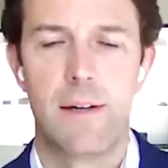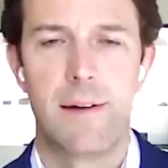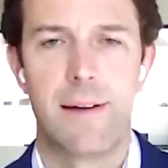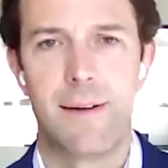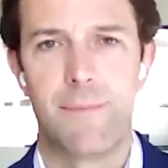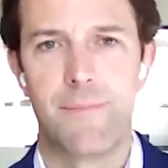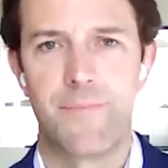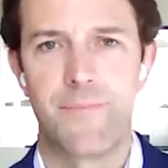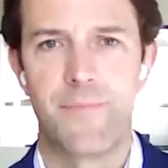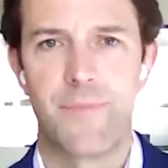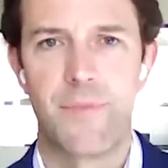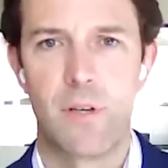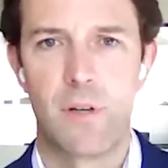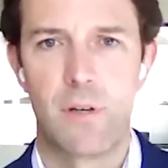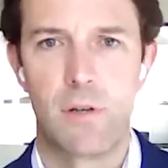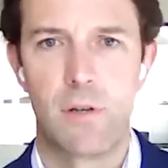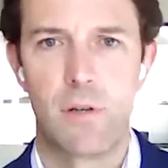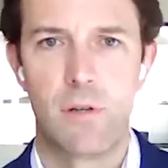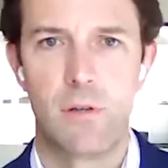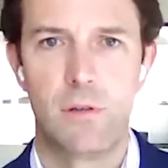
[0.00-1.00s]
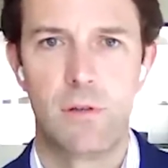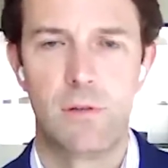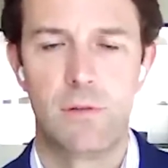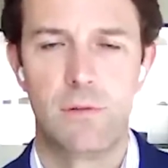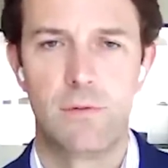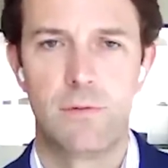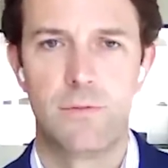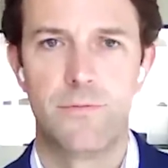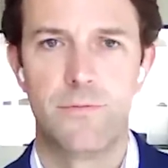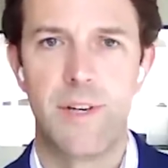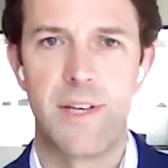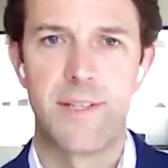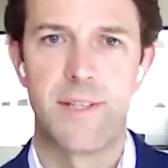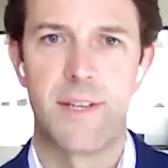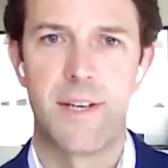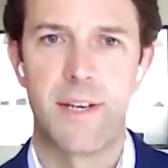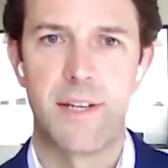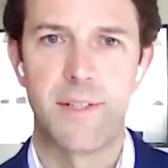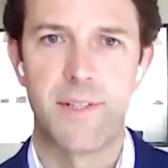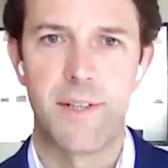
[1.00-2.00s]
And the whole reason
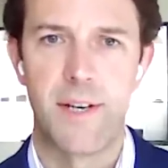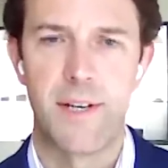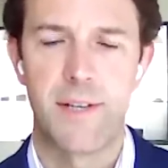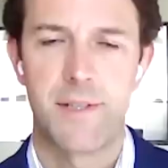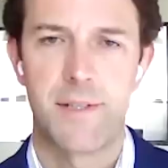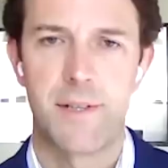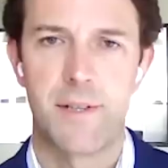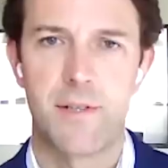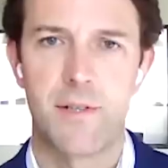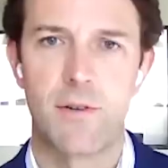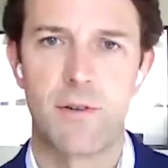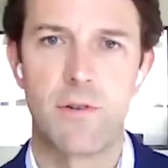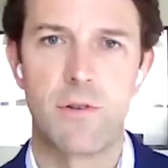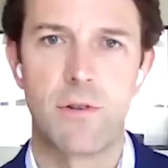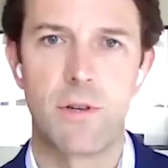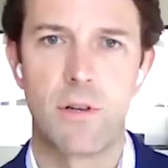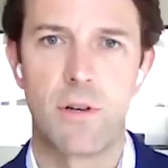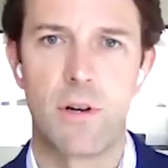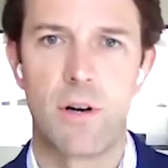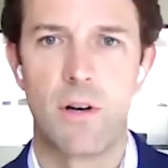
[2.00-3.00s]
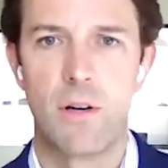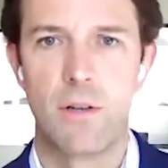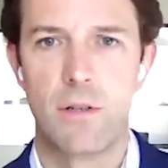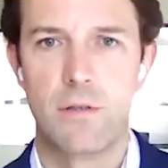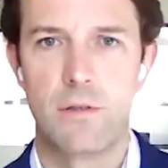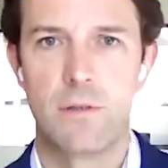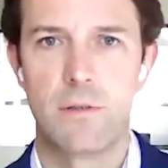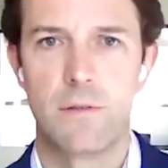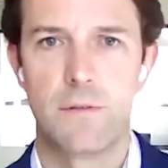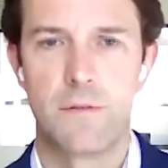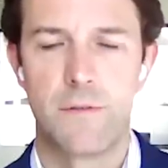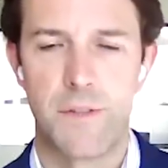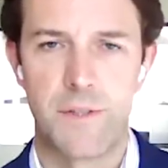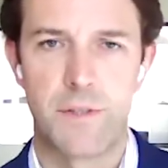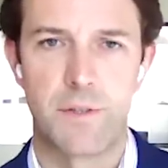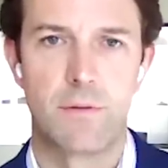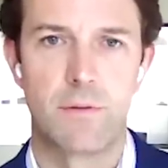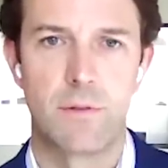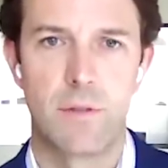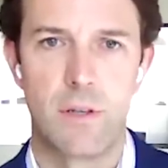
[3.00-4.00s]
it exists is so you can own
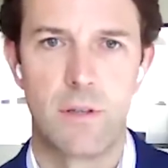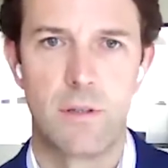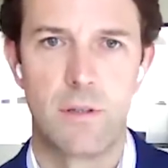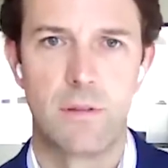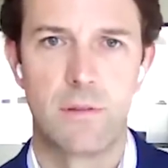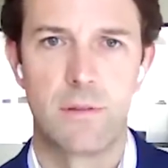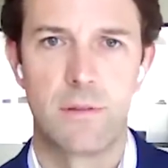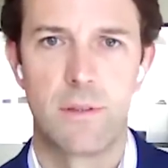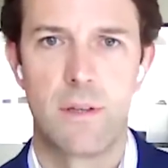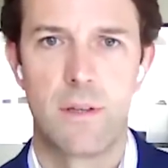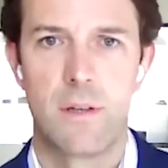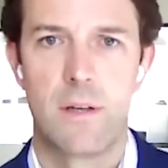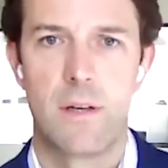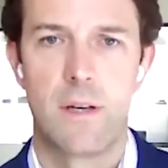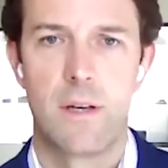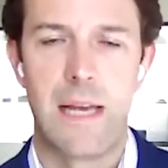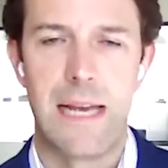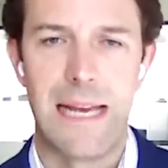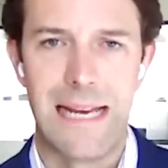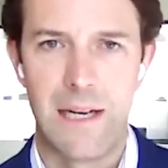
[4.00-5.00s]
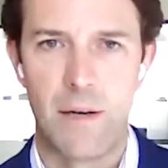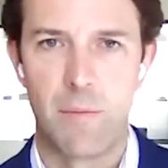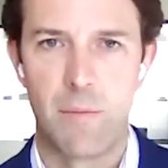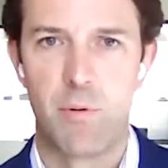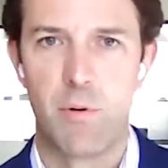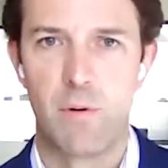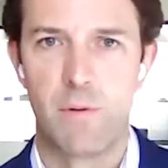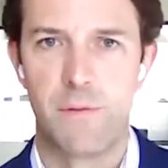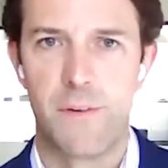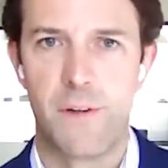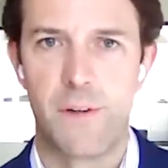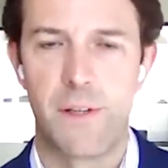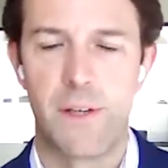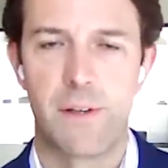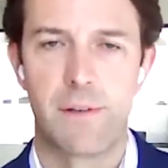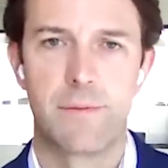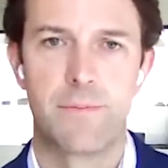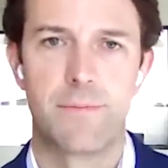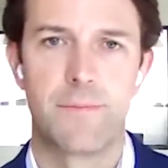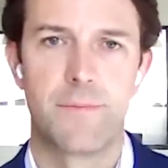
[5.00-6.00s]
physical gold in a portfolio.
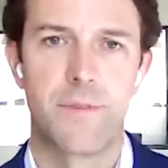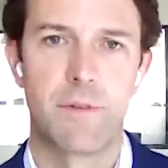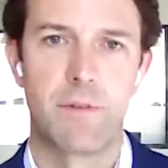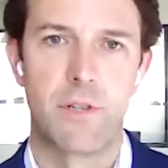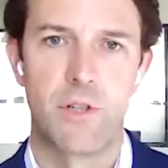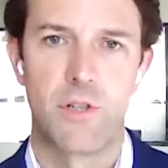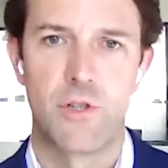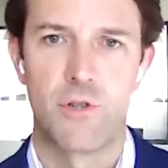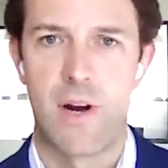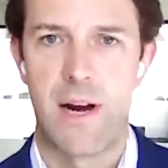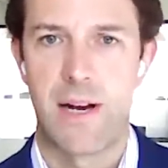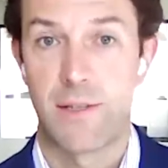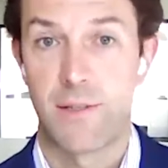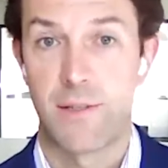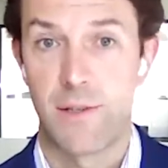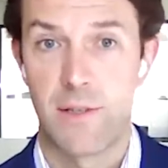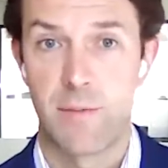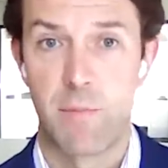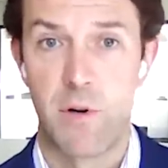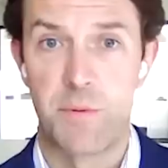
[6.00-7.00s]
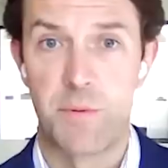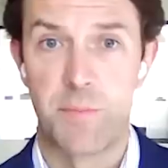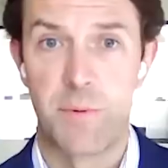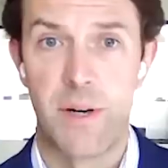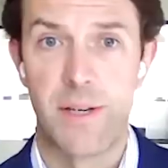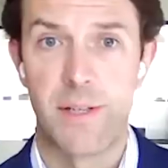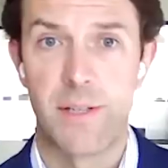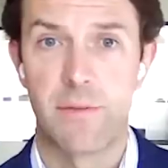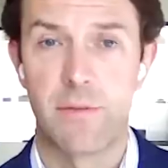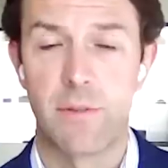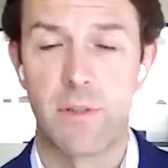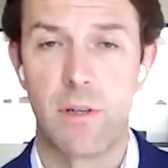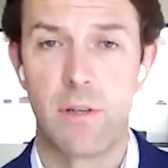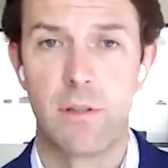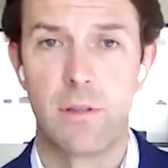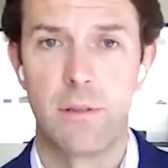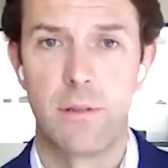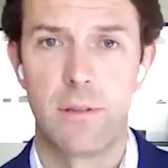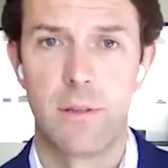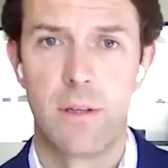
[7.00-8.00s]
So it tracks the spot price of
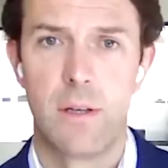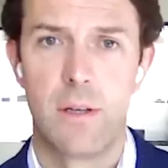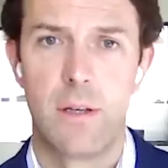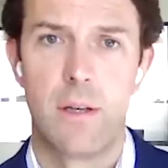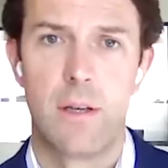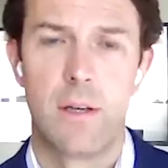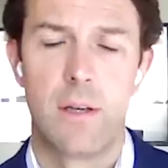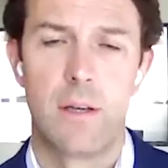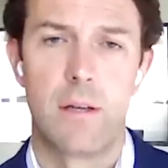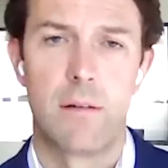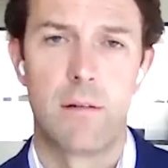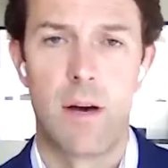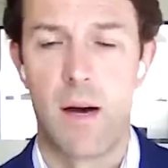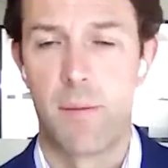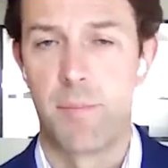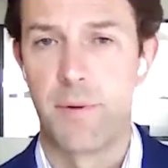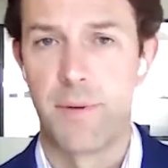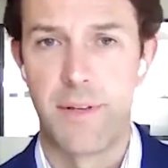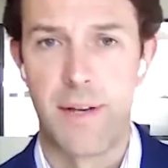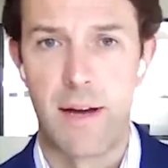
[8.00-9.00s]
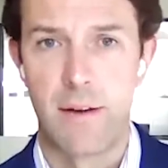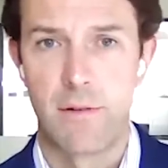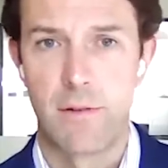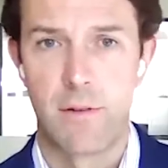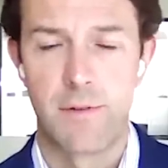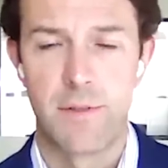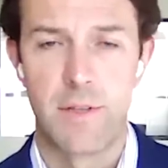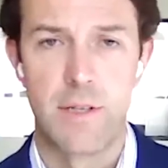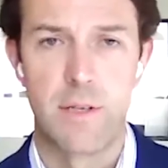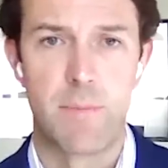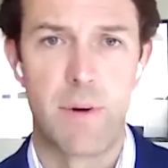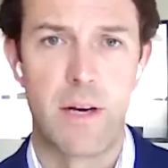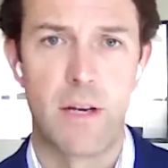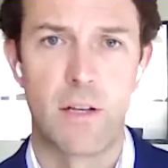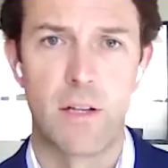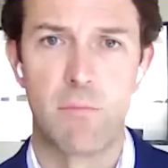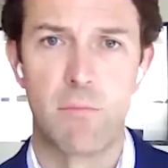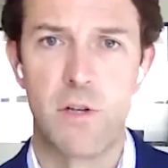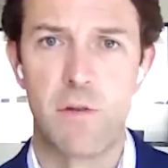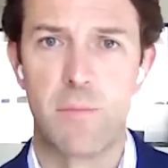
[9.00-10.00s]
gold up or down, obviously depending
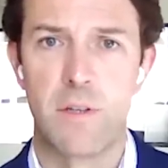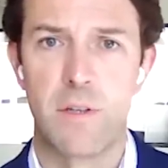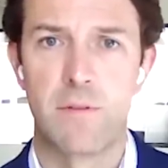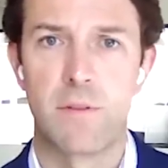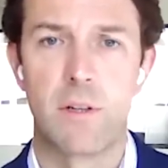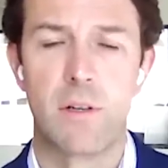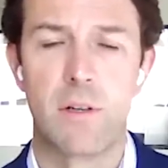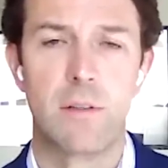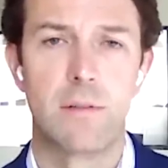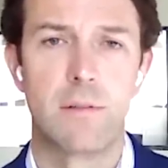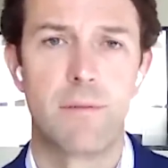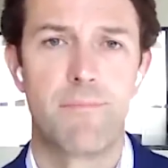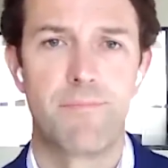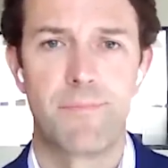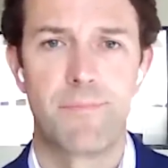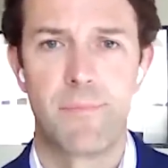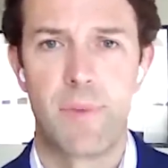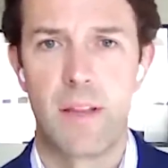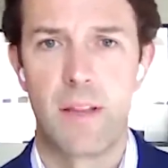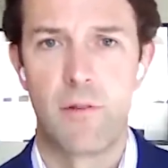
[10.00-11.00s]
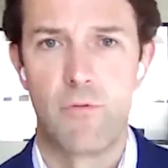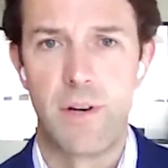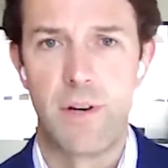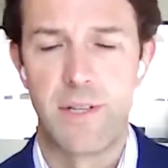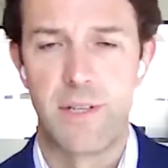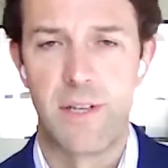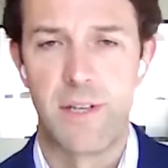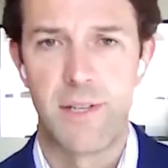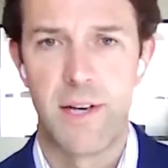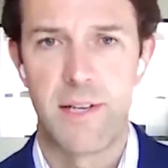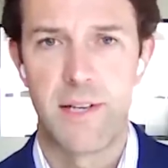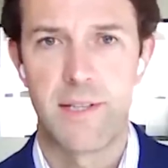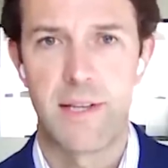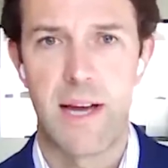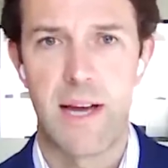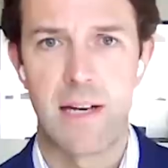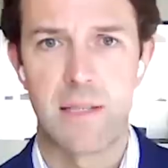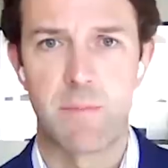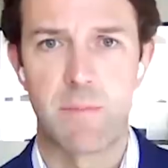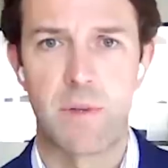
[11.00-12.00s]
on the movement of gold. And the reason it does
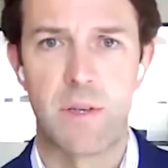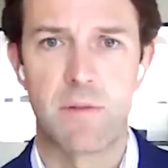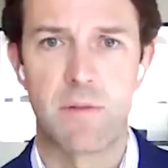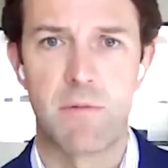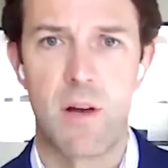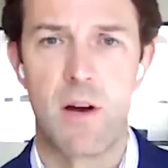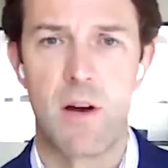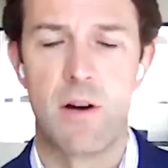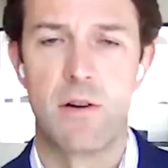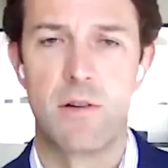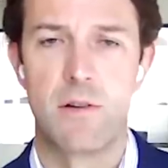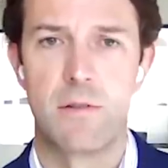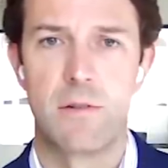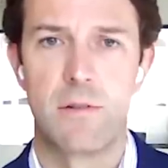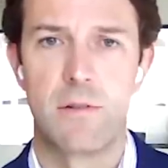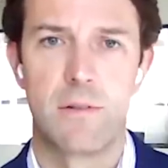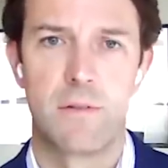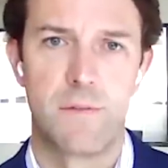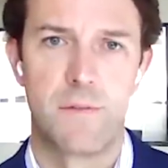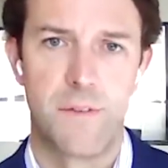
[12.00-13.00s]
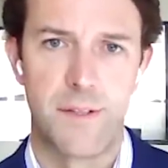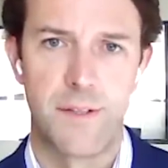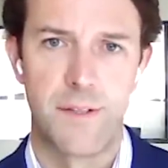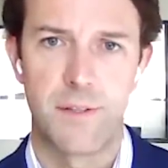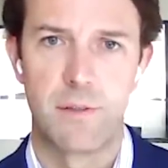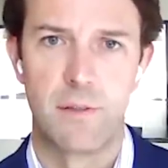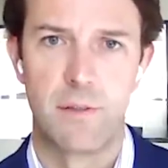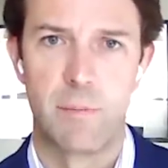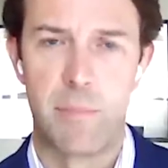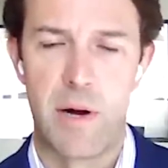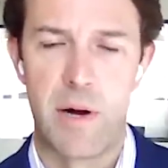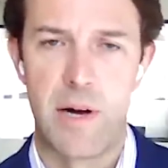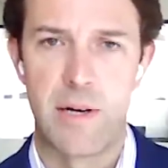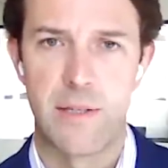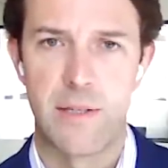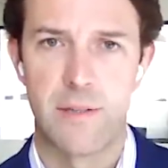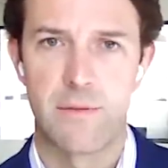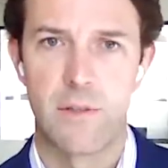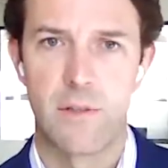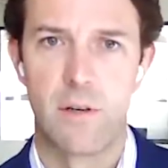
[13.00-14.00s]
that is because we own physical
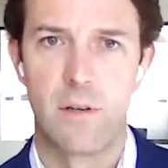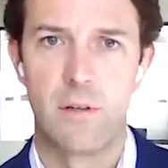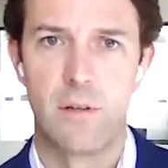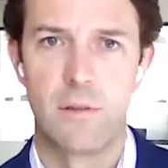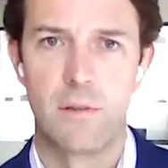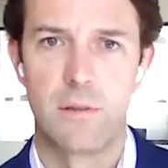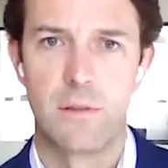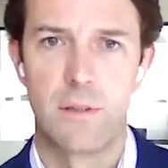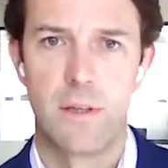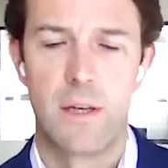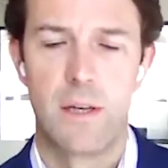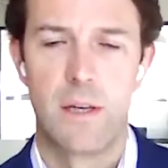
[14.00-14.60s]
bars of gold